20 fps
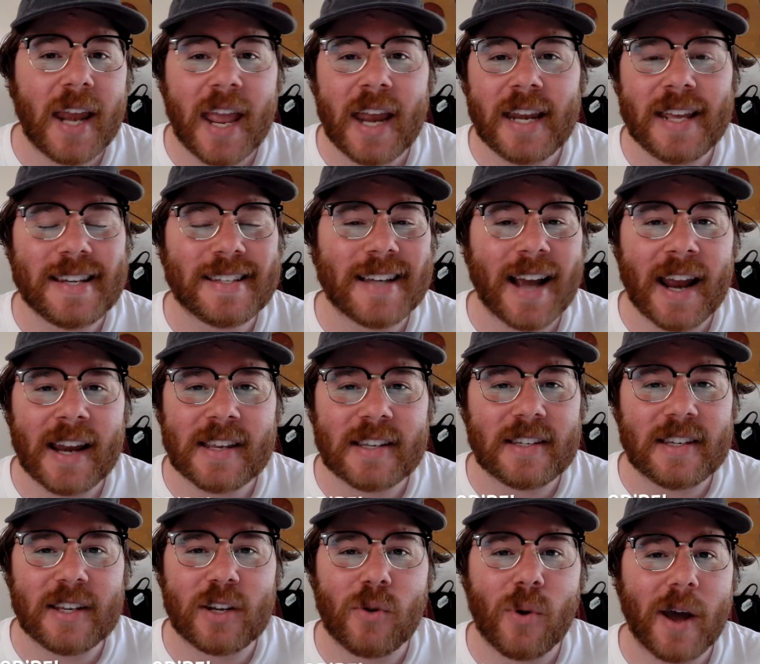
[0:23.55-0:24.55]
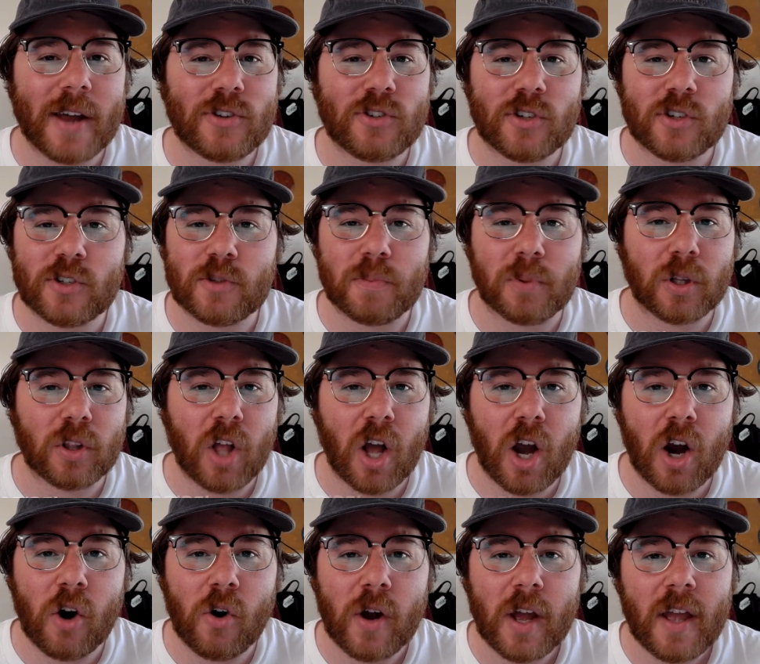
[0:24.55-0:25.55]
any Dynasty questions
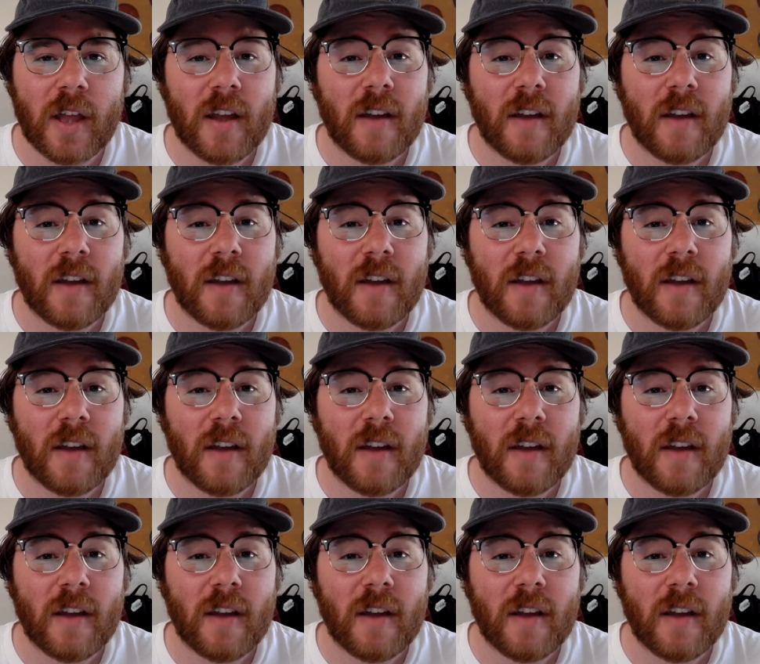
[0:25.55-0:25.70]
below.